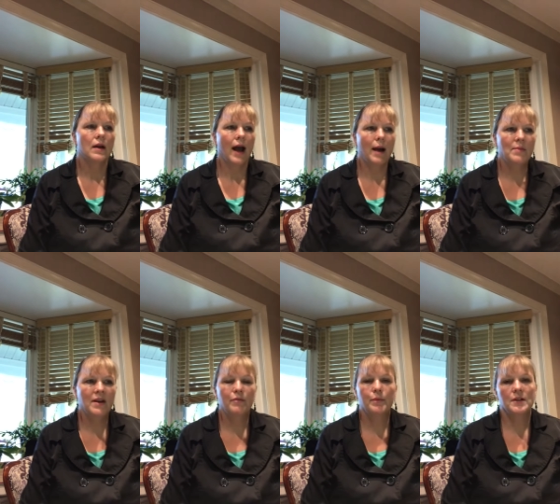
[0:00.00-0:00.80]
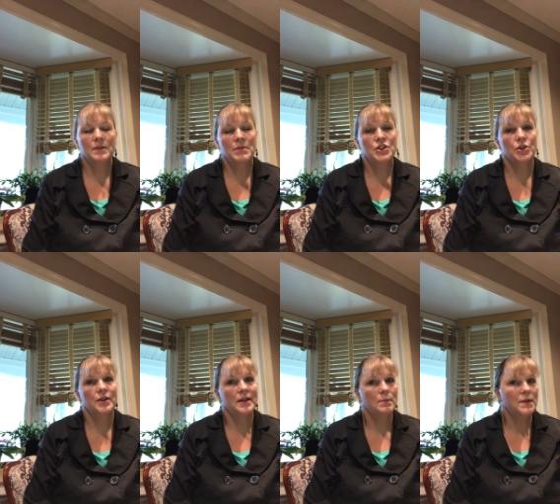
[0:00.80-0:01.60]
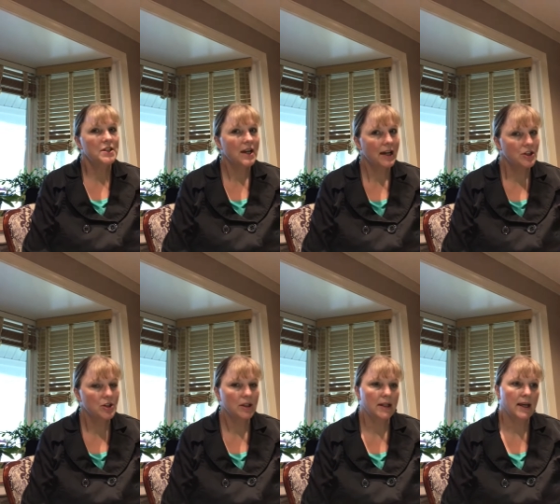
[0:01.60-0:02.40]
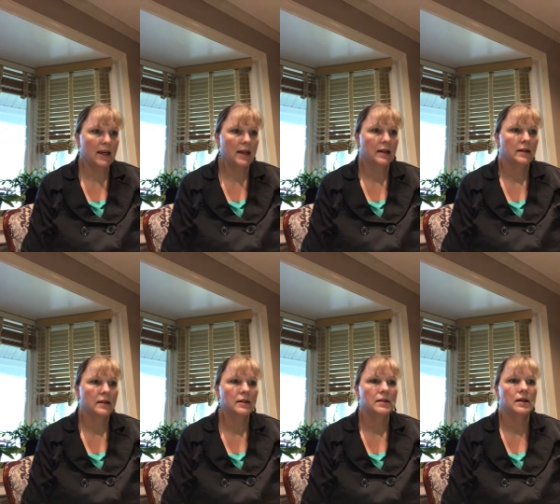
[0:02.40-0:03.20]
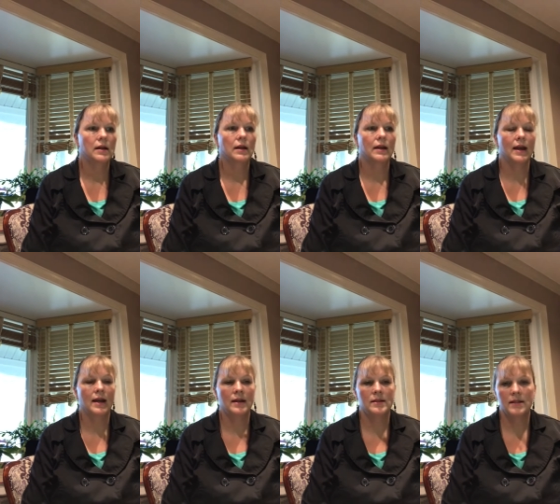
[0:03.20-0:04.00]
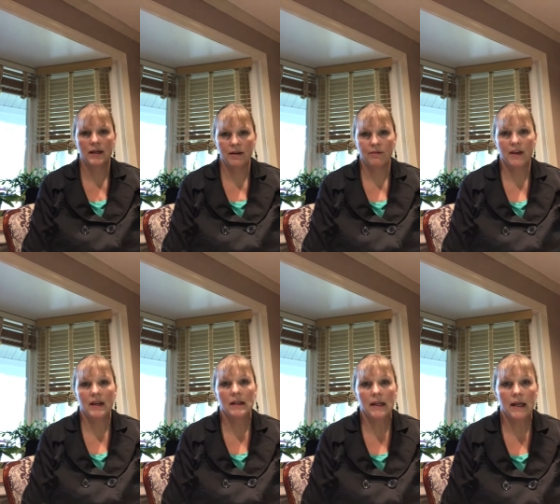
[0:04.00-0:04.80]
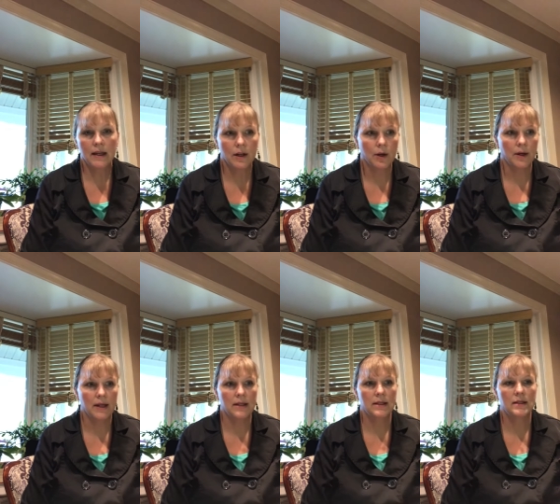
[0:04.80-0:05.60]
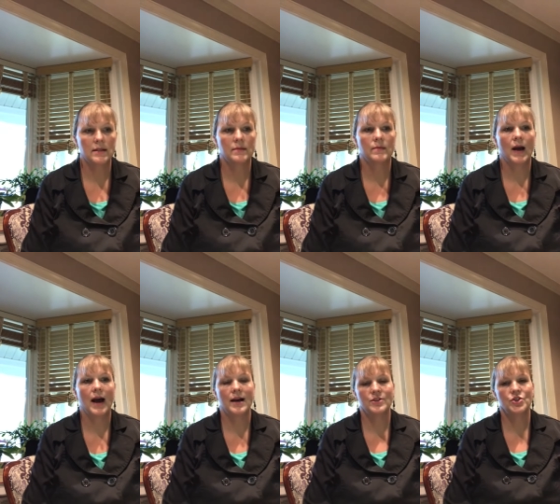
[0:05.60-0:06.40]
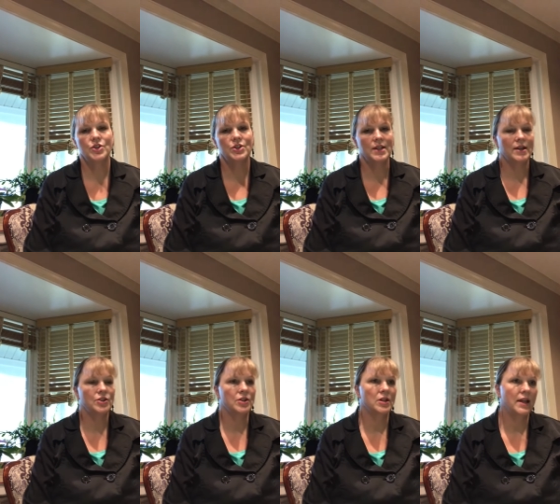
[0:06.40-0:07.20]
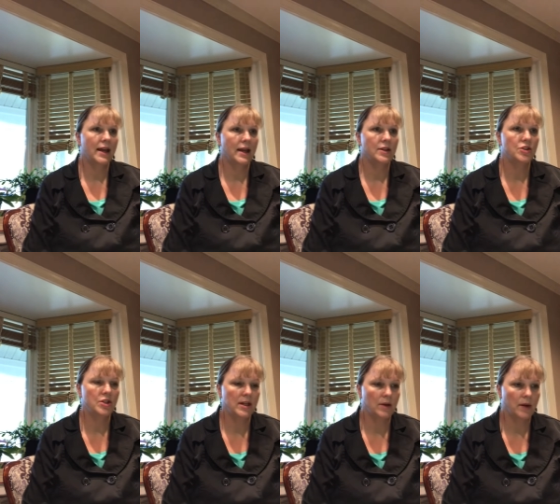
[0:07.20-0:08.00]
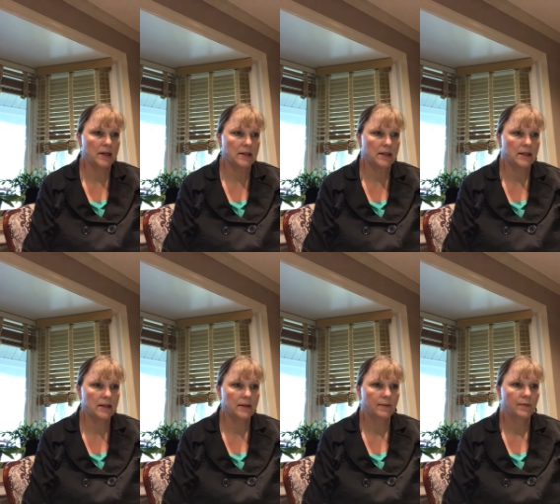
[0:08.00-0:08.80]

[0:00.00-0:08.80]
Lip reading: Apnea of prematurity potentially can significantly increase as gestational age decreases,